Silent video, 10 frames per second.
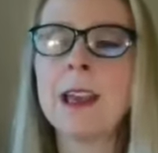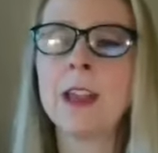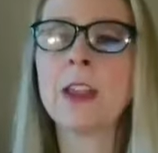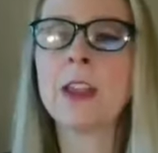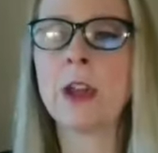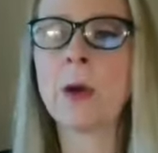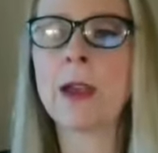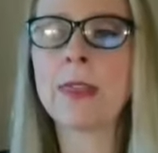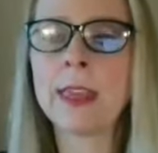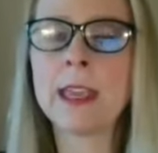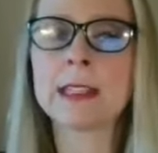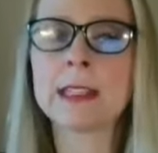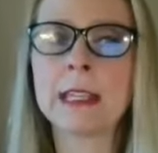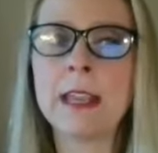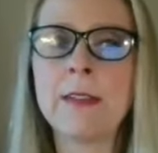I think
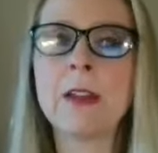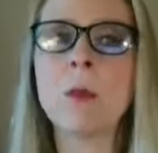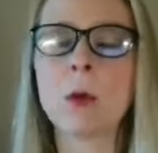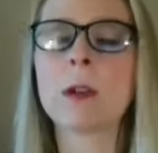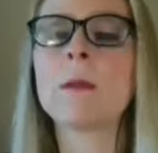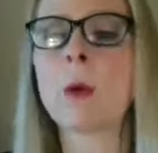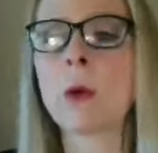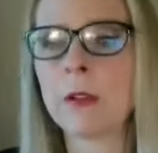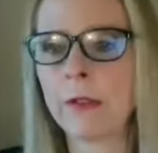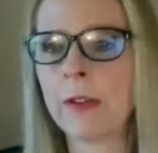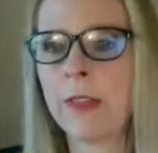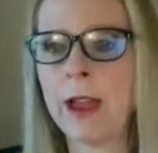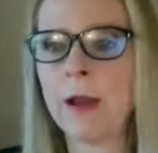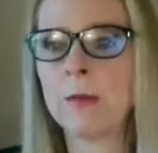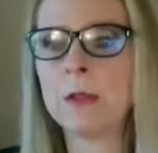it's even more important for
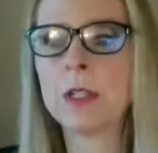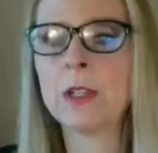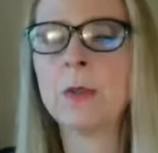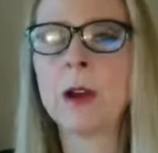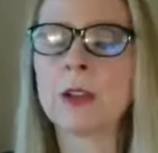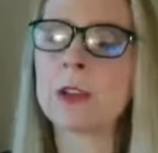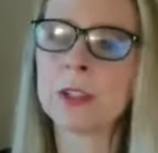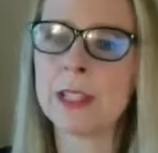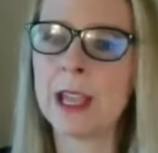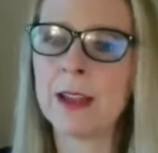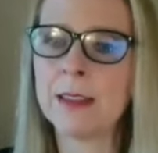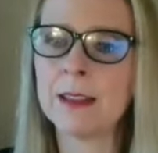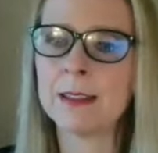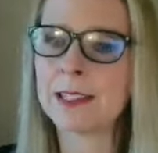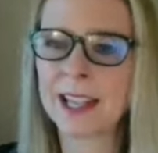them to understand
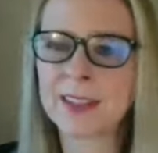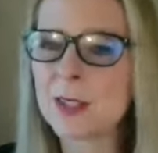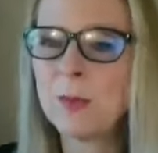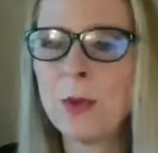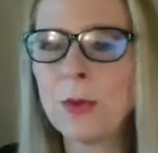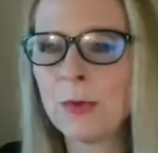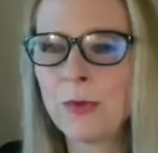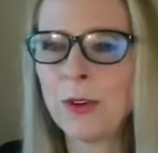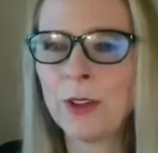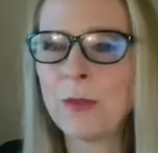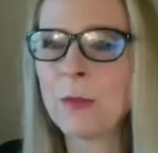that sex is beautiful and